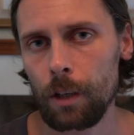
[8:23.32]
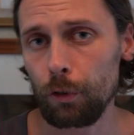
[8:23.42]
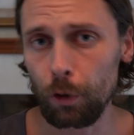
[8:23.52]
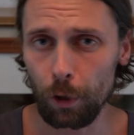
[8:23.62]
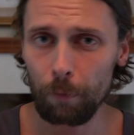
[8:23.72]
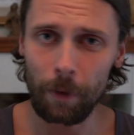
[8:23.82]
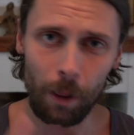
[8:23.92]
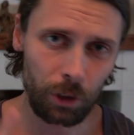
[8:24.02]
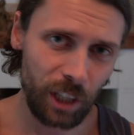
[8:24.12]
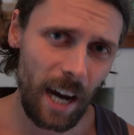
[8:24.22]
Do you feel
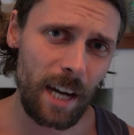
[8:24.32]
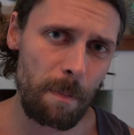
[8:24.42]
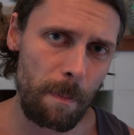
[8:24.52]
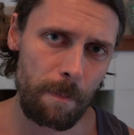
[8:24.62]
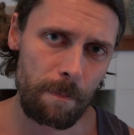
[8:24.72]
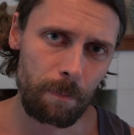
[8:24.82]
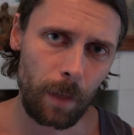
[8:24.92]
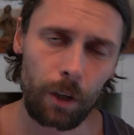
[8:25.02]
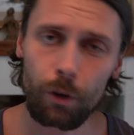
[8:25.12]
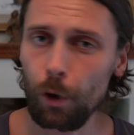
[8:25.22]
shame?
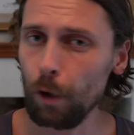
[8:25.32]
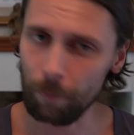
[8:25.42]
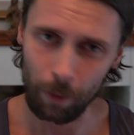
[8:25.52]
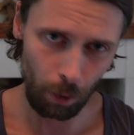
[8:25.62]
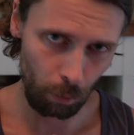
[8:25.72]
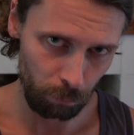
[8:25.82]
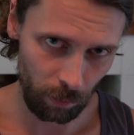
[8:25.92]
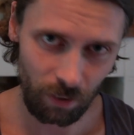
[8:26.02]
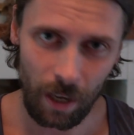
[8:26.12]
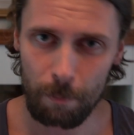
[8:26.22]
Do you feel
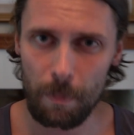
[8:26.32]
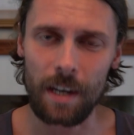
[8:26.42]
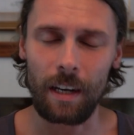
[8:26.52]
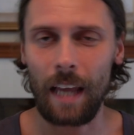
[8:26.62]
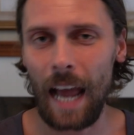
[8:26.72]
resentment,